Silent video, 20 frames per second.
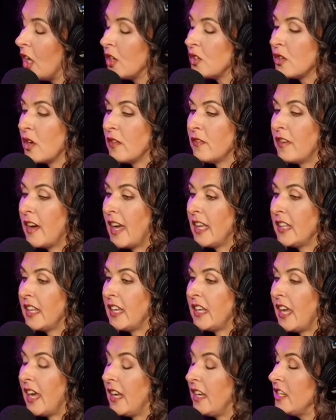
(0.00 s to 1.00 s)
Don't
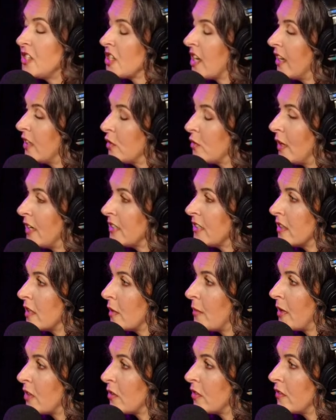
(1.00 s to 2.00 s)
violate any child's right to their
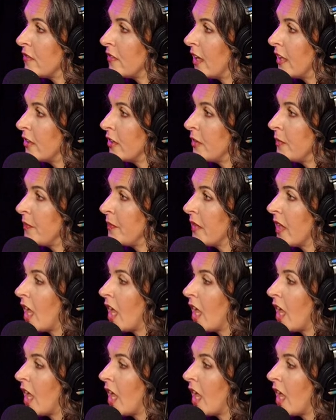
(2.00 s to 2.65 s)
mother and father?